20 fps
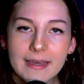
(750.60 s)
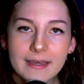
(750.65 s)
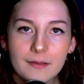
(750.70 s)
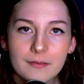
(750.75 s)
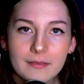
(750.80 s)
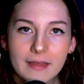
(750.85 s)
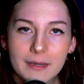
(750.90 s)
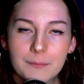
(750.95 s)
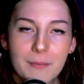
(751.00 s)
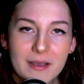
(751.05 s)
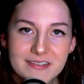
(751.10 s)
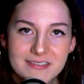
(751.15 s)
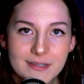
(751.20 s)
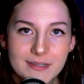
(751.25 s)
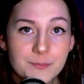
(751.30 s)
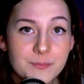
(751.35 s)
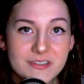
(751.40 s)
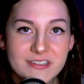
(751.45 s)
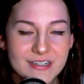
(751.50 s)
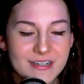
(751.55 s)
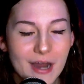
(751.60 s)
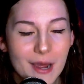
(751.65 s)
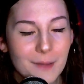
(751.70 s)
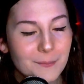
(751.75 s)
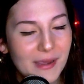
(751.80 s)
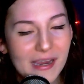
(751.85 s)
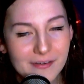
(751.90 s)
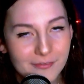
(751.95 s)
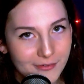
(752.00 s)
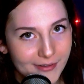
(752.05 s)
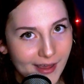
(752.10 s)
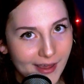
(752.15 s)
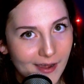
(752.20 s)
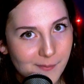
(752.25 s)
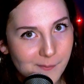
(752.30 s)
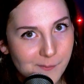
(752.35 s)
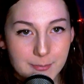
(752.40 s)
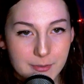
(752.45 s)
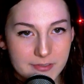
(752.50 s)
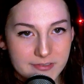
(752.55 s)
Like like my sims did not pay for
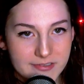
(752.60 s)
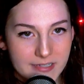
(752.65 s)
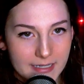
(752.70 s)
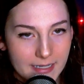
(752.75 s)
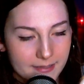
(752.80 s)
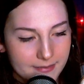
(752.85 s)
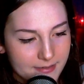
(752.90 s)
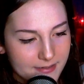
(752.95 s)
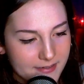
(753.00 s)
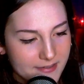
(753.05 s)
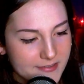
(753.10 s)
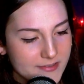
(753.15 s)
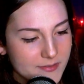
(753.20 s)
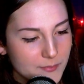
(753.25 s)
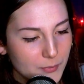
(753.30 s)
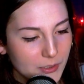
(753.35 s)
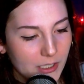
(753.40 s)
that. I'm using this